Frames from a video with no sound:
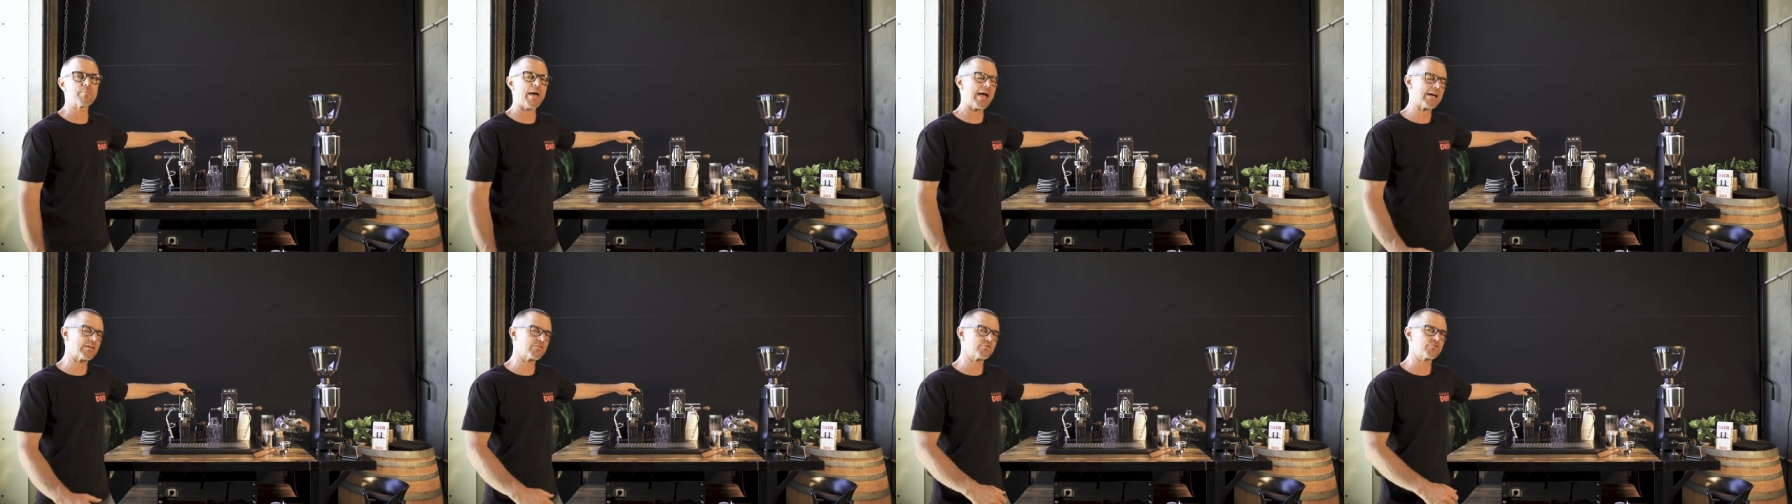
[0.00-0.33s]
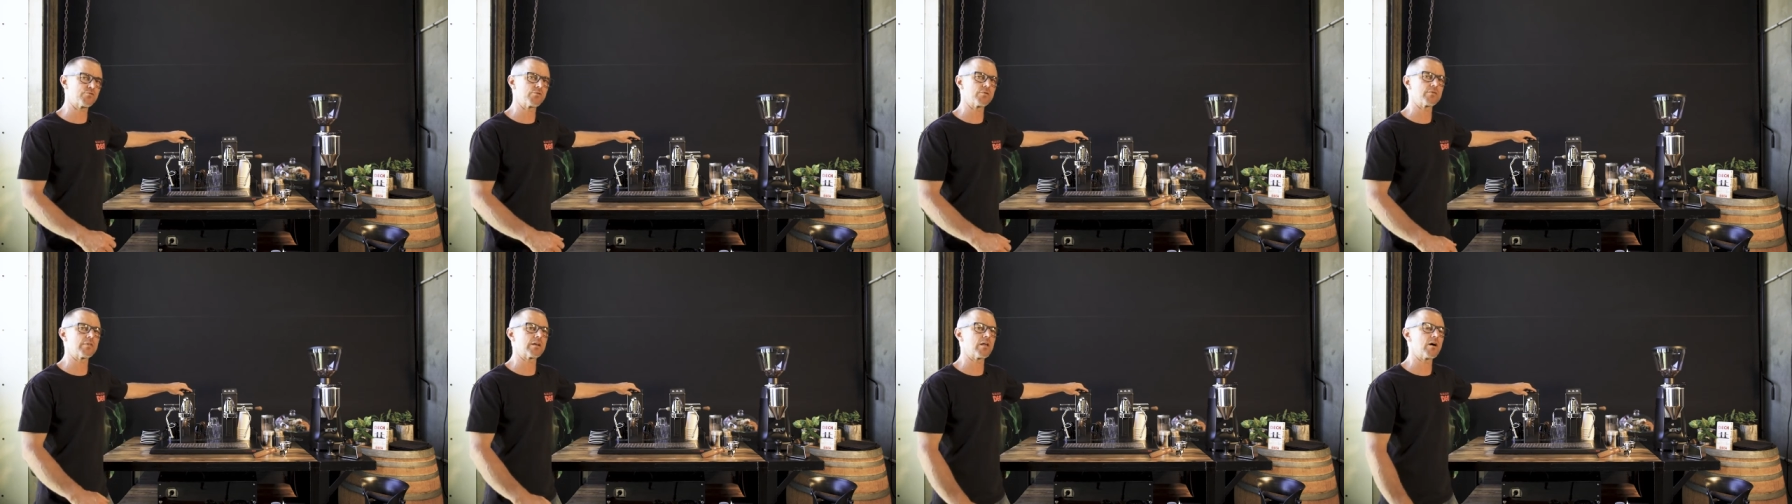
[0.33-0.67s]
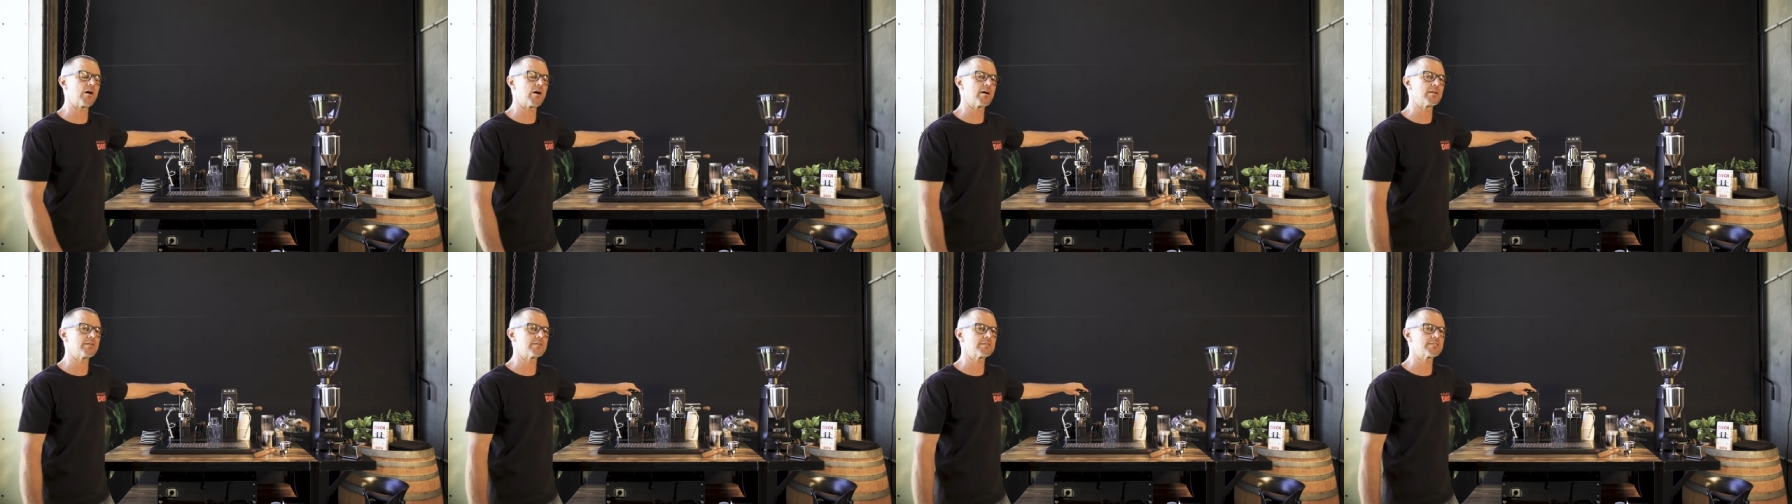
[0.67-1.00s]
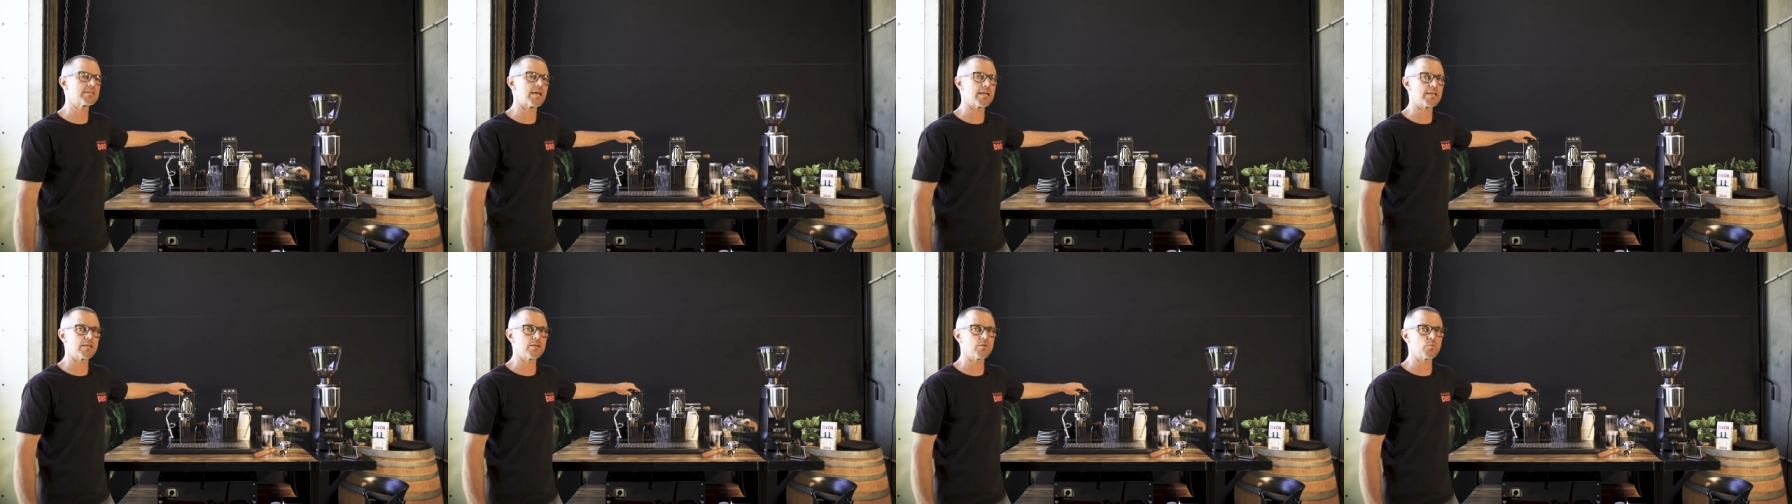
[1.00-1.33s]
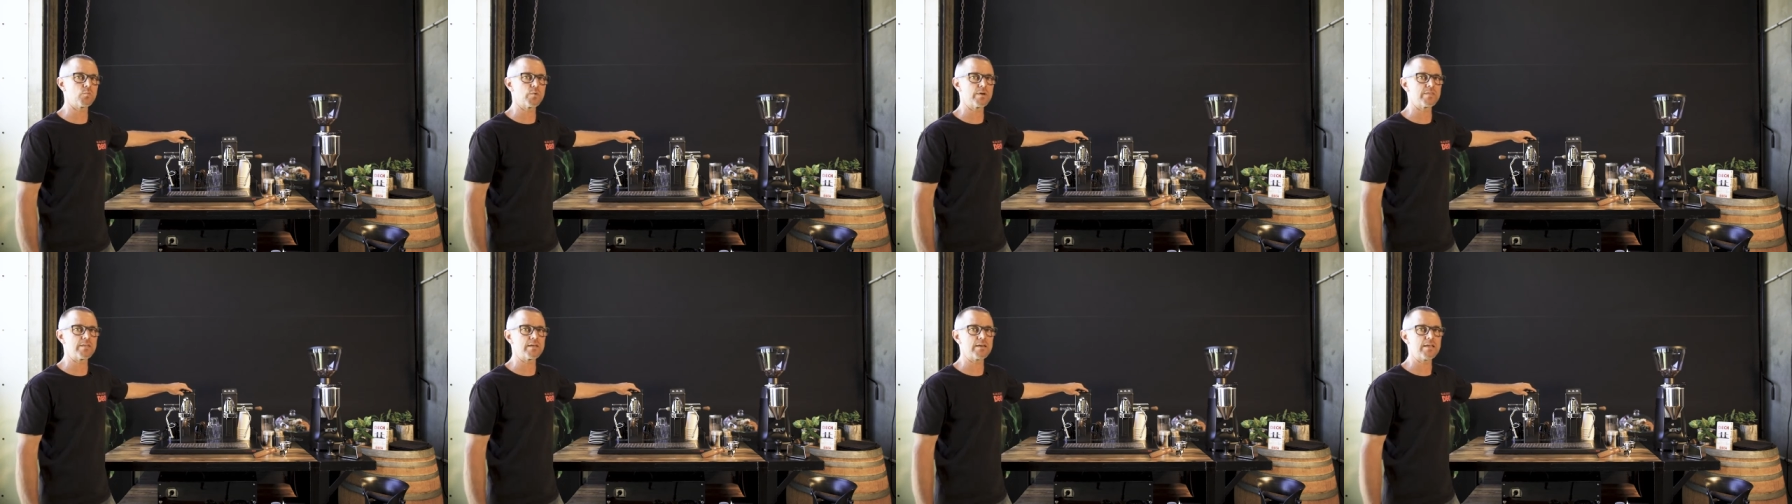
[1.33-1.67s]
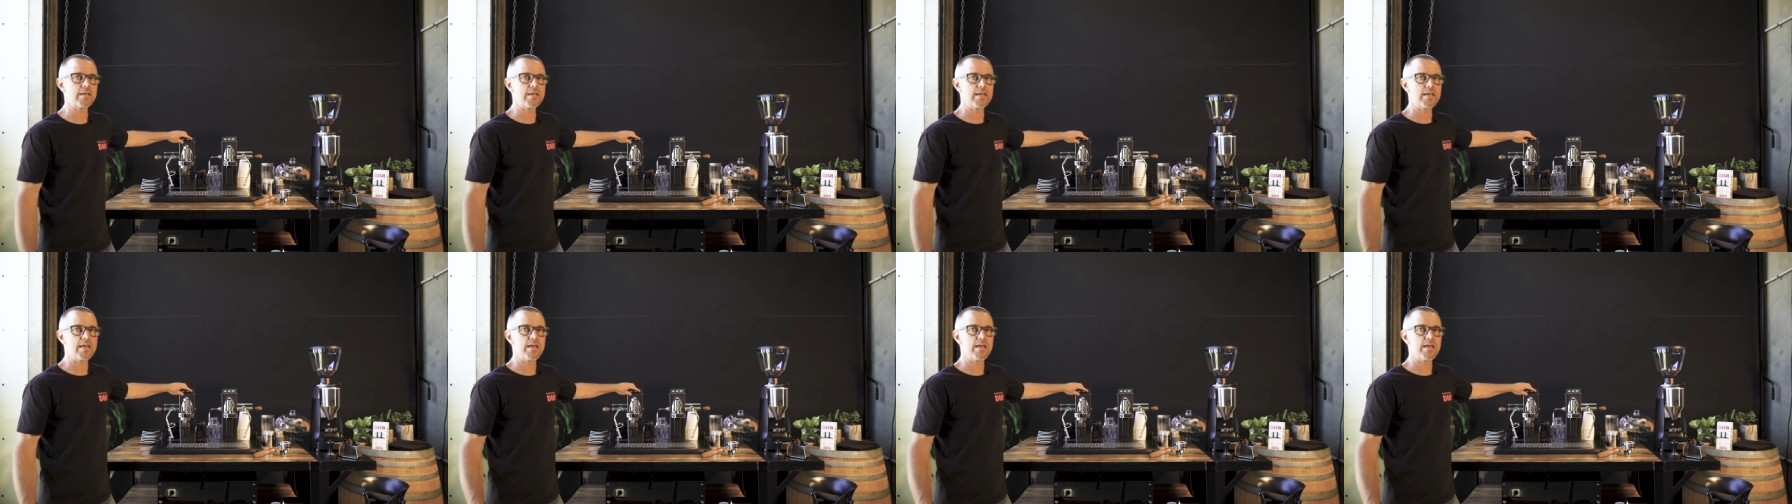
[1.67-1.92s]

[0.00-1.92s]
back through the line, taking with it